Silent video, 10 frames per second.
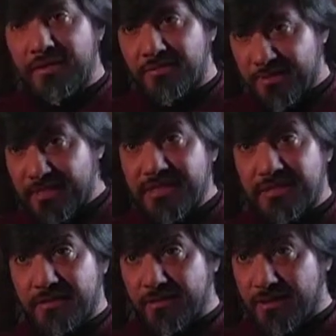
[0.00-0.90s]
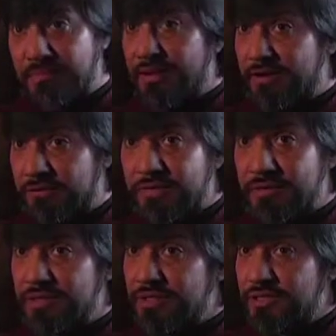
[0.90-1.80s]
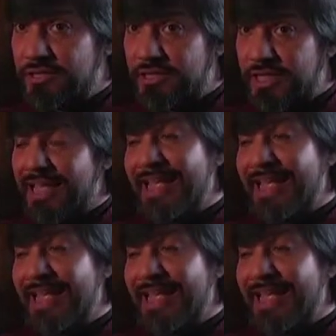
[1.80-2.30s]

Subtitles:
resistance in part of the musicians,